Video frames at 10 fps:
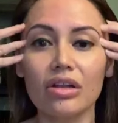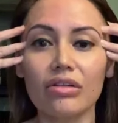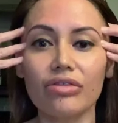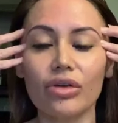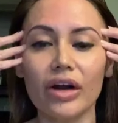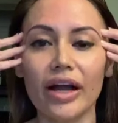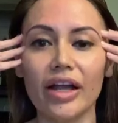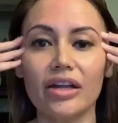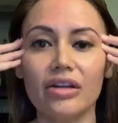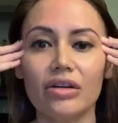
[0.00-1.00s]
the
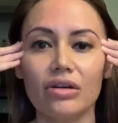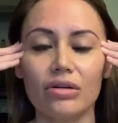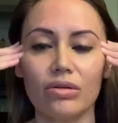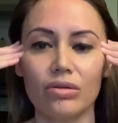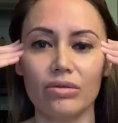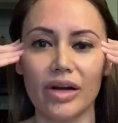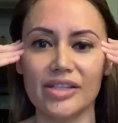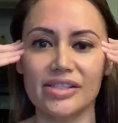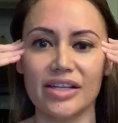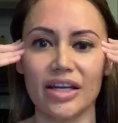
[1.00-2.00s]
forehead,
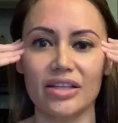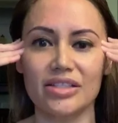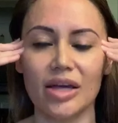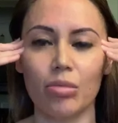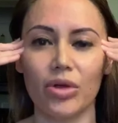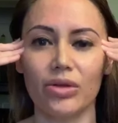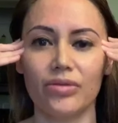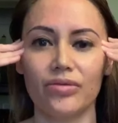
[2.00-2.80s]
resting at the temple.